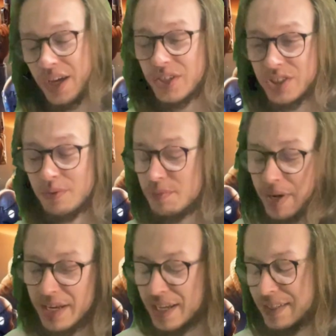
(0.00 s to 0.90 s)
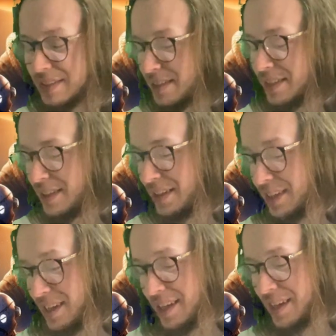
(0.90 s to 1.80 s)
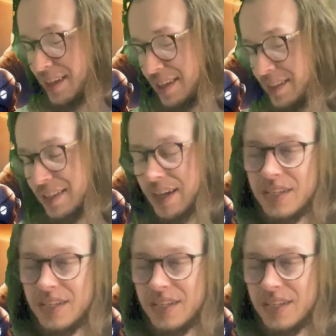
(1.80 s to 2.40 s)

Ship's badass. Yeah,